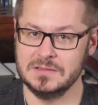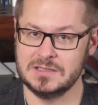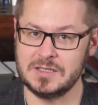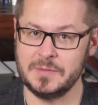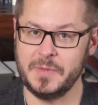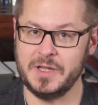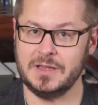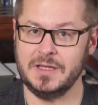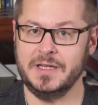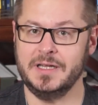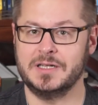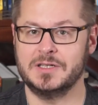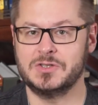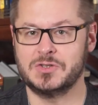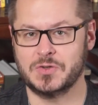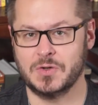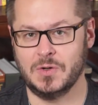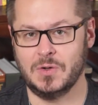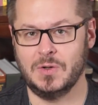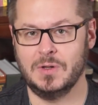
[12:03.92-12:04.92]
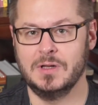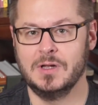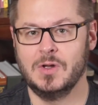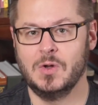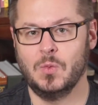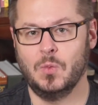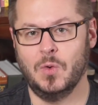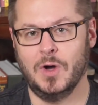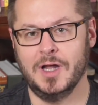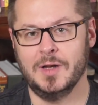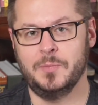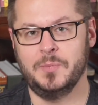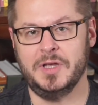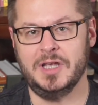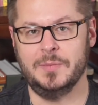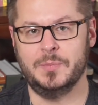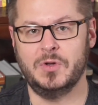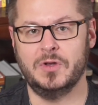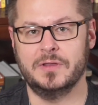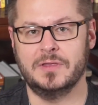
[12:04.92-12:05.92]
ultimately control what
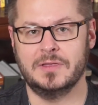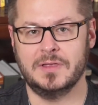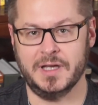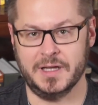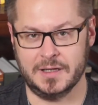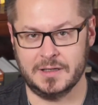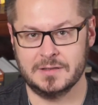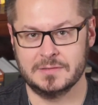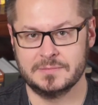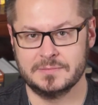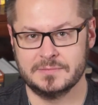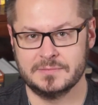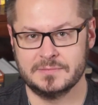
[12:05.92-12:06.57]
people think.